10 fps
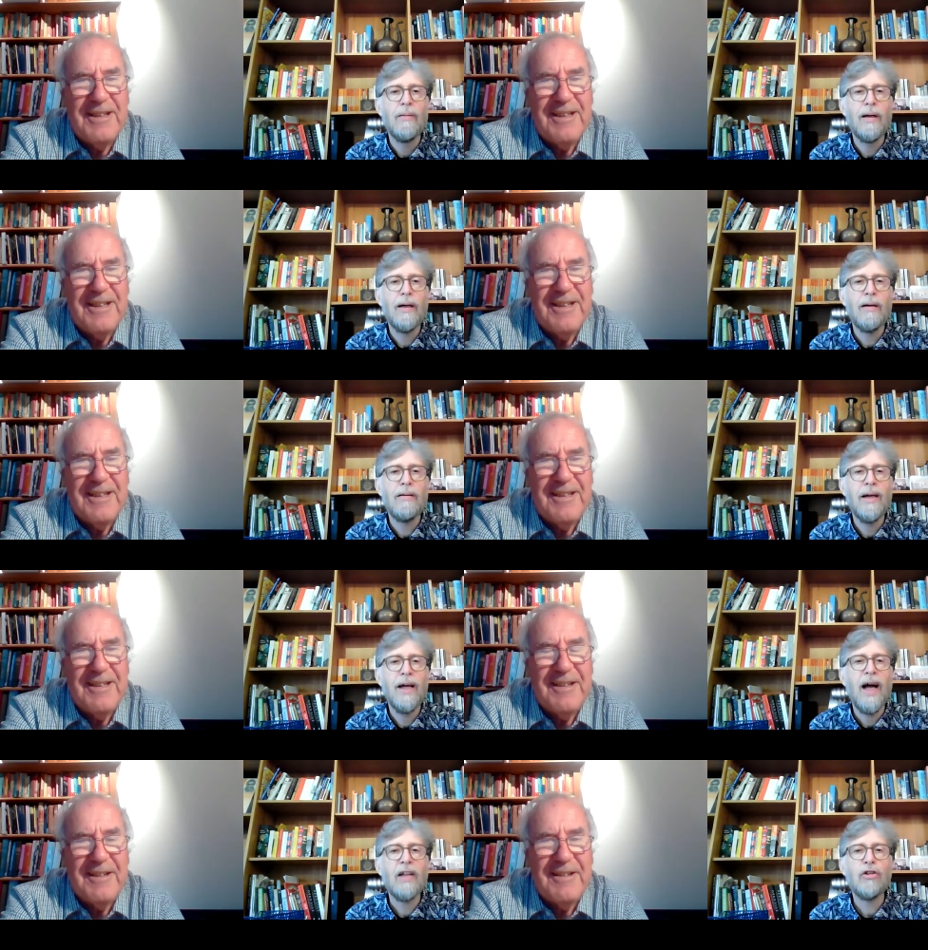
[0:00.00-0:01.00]
Speaker 1: Wow.
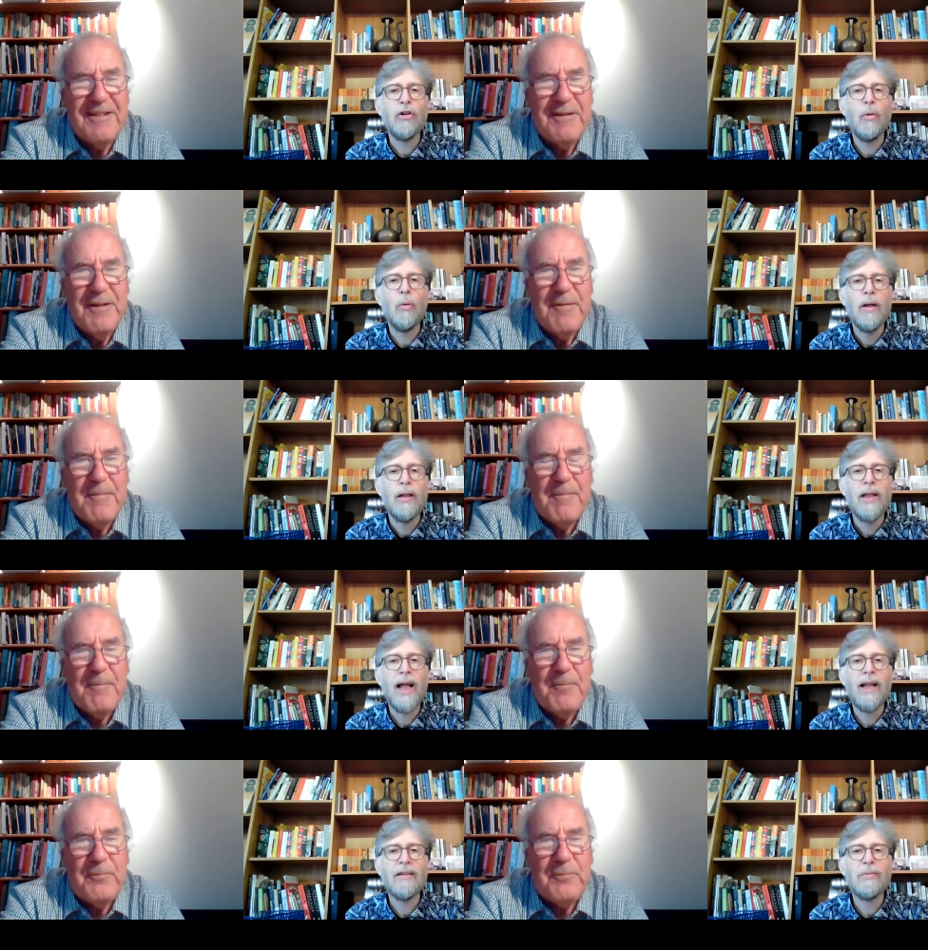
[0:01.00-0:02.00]
And so,
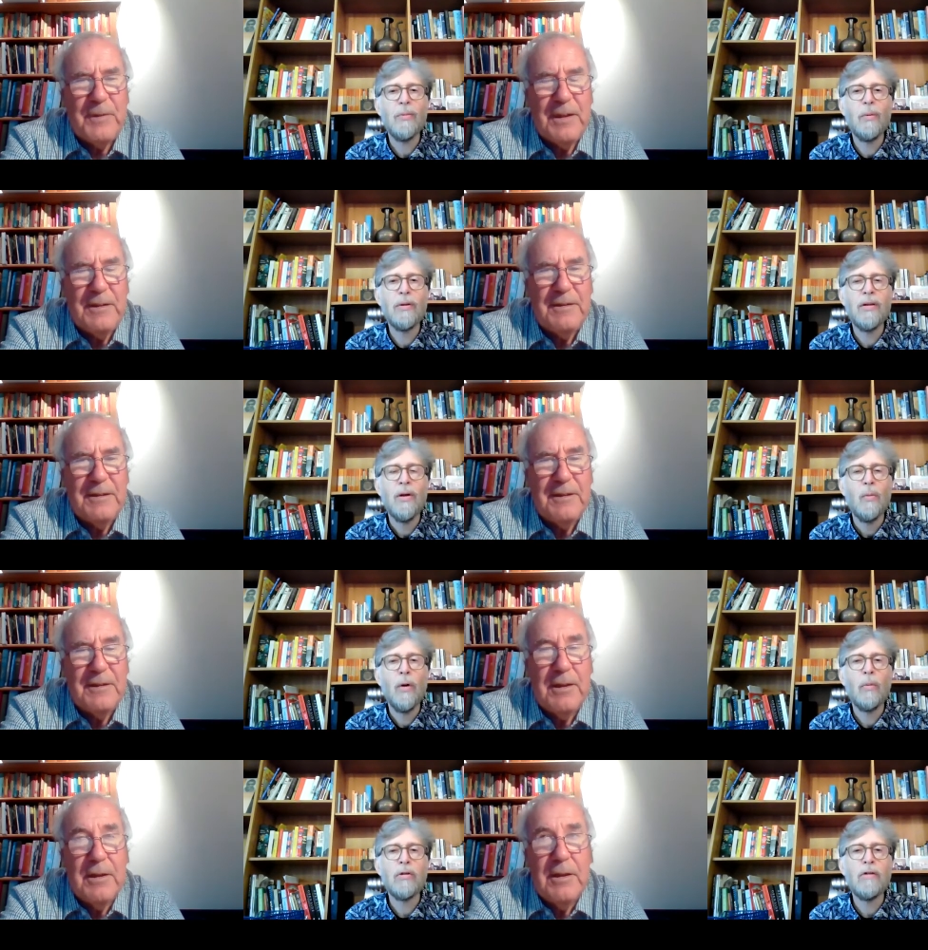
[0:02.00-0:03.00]
tell us what was
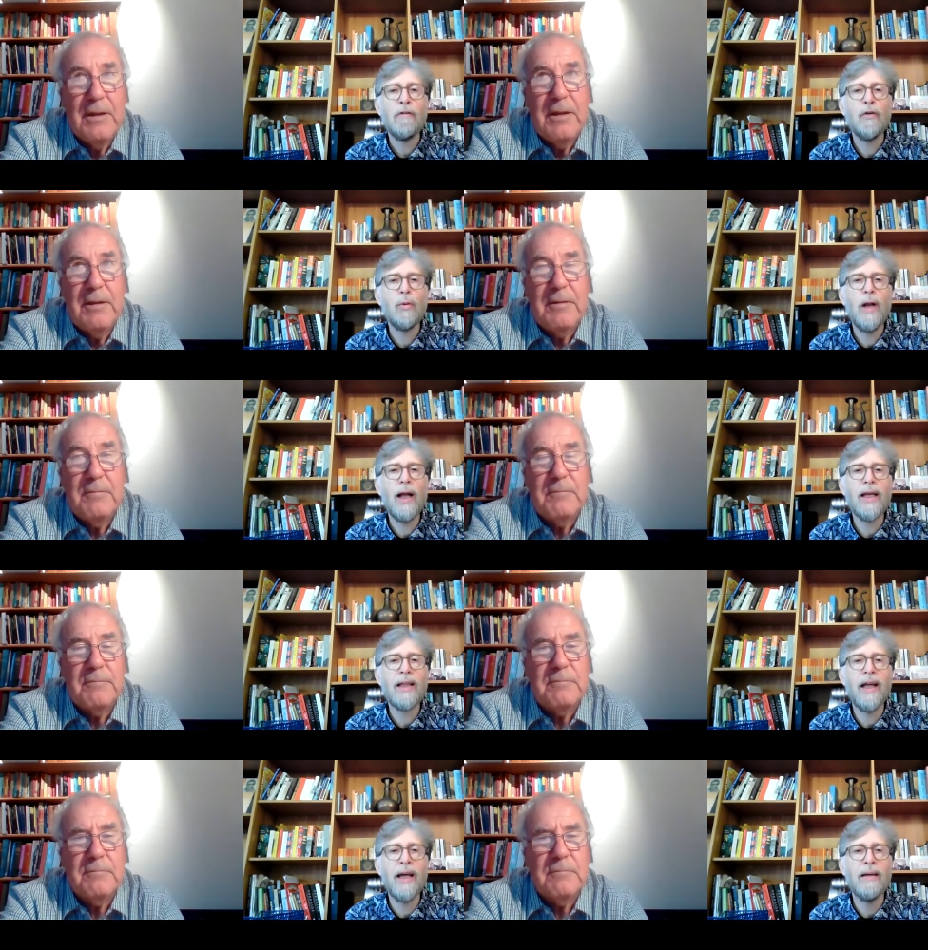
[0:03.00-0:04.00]
what was the food like
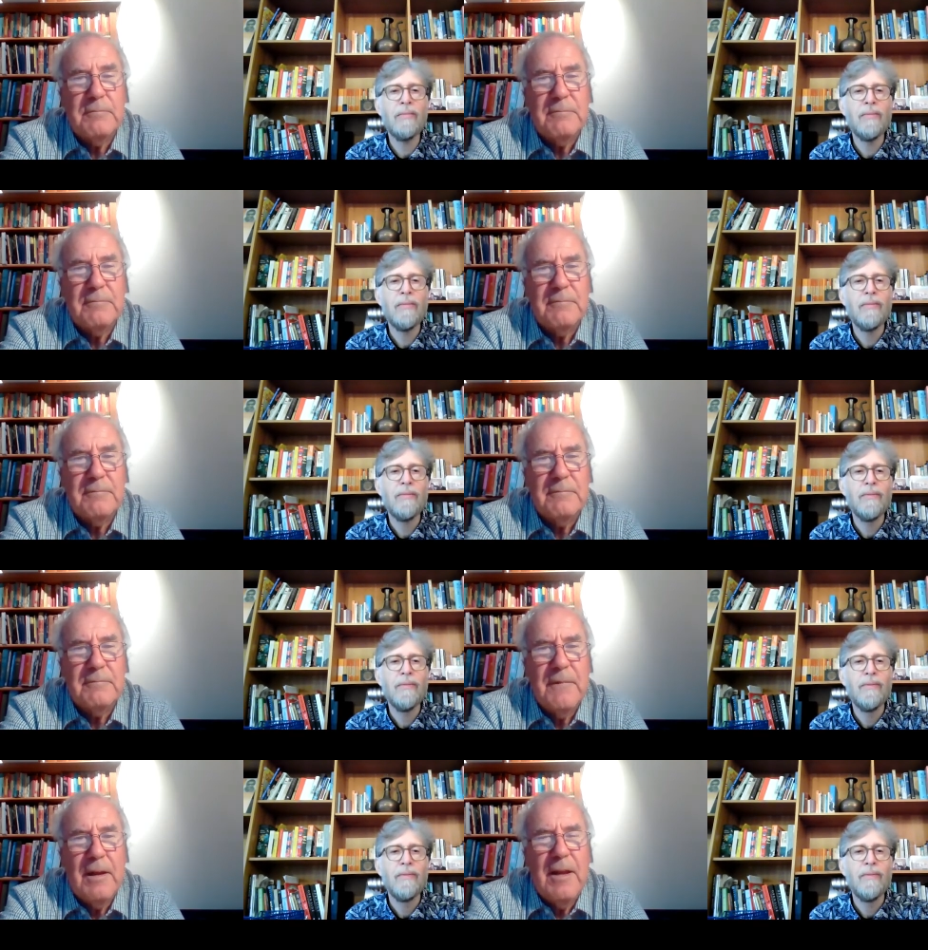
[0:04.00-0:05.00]
there?
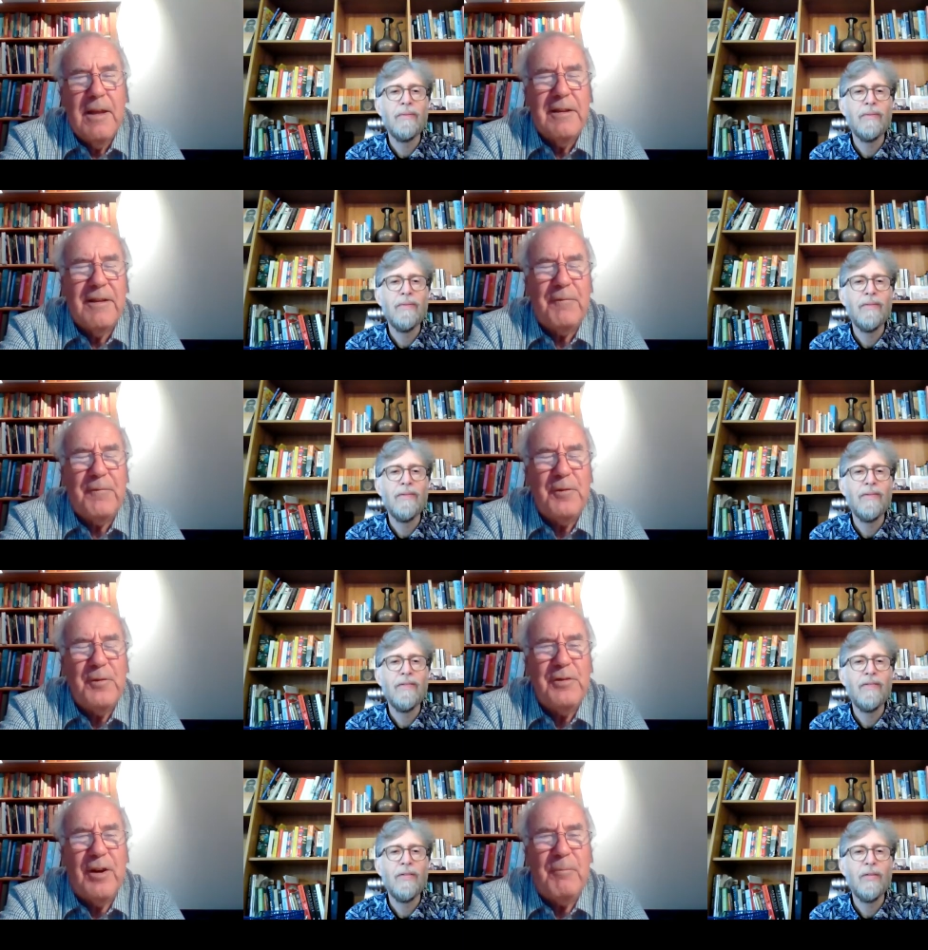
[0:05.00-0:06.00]
The
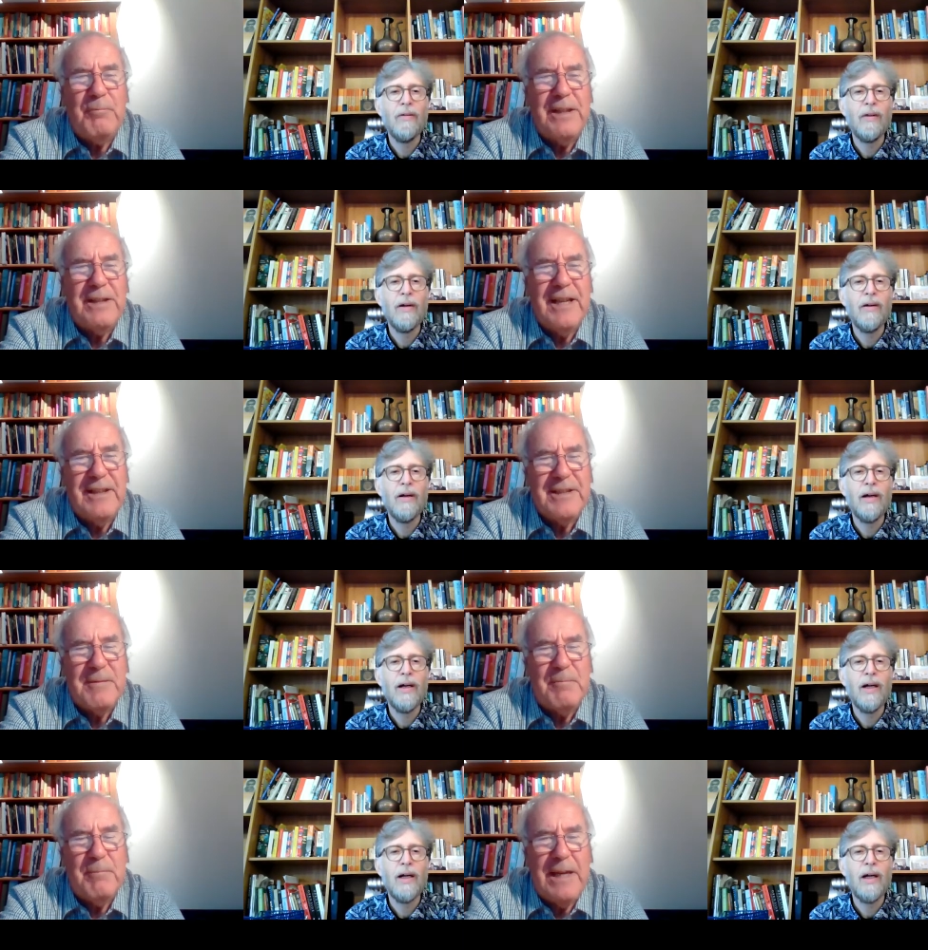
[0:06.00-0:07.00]
food
Speaker 2: on pitcairn
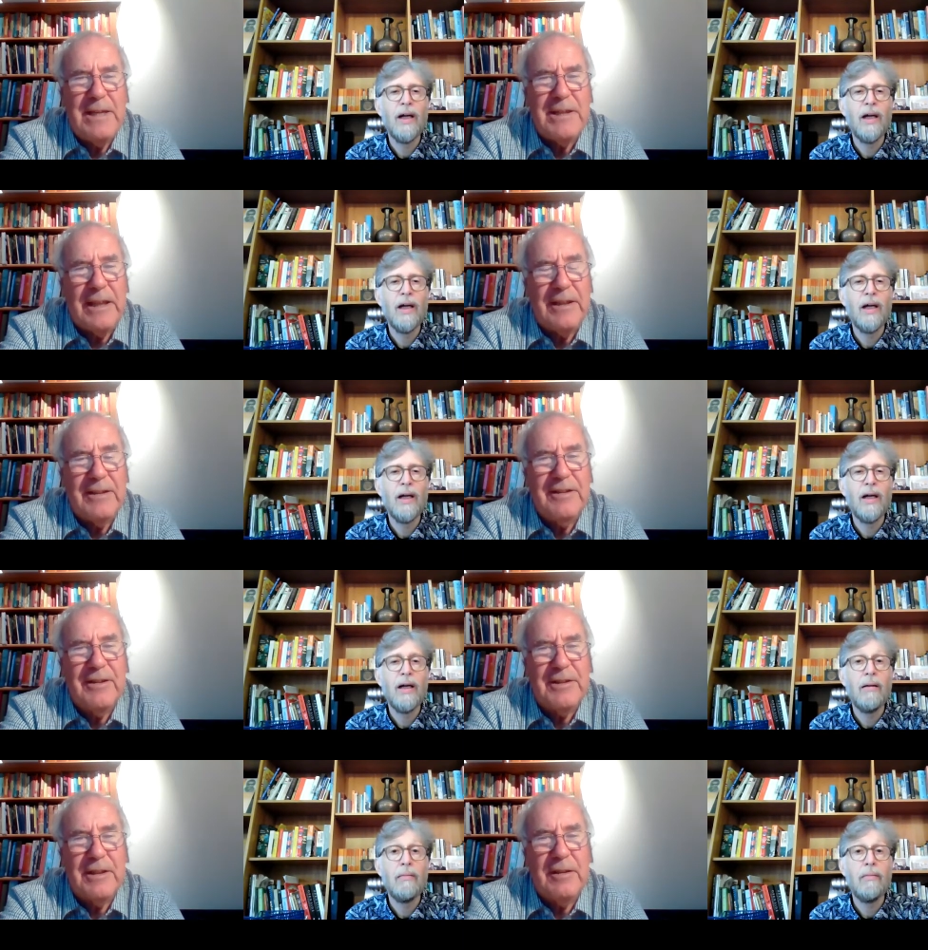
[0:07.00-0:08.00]
is amazing
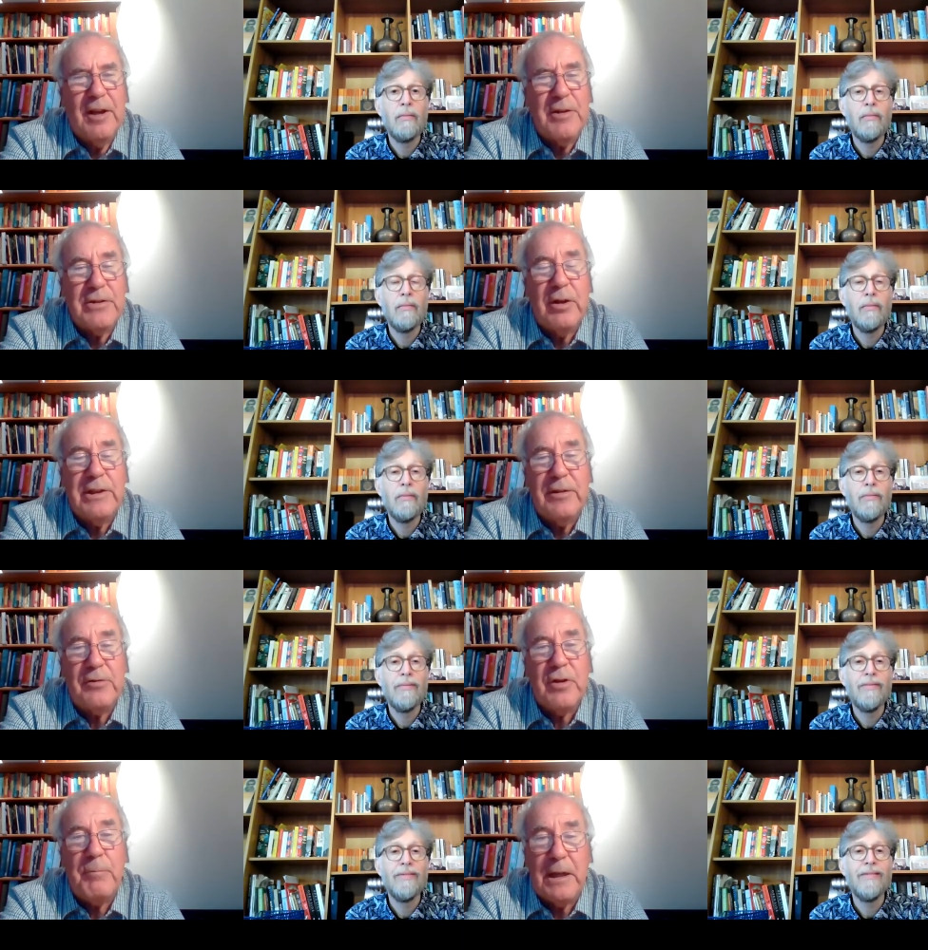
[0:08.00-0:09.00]
because though it's not in
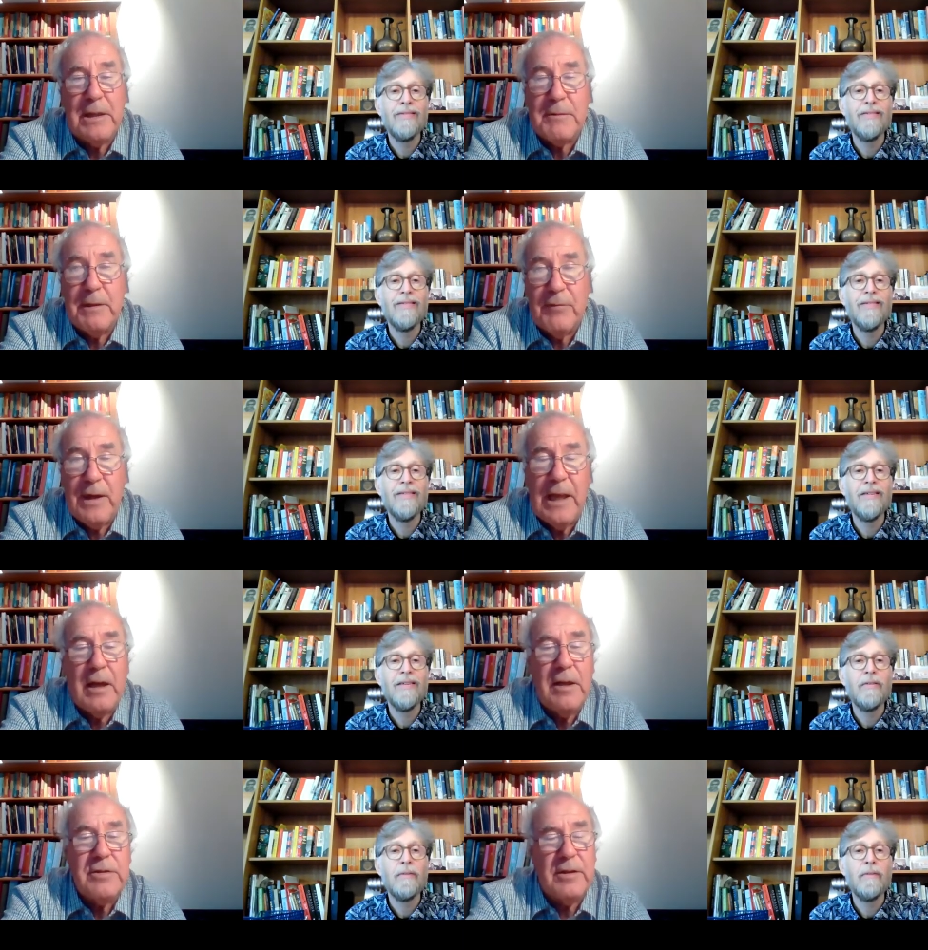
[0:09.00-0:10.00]
the tropics, it's very
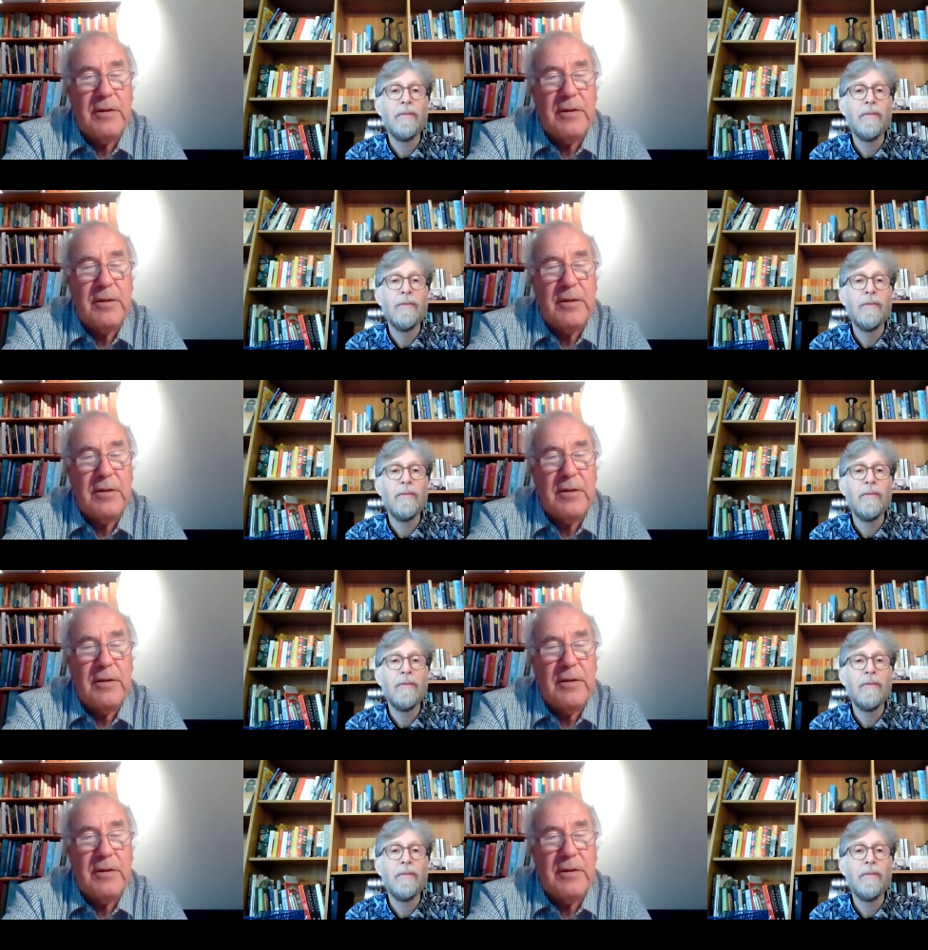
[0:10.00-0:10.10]
close to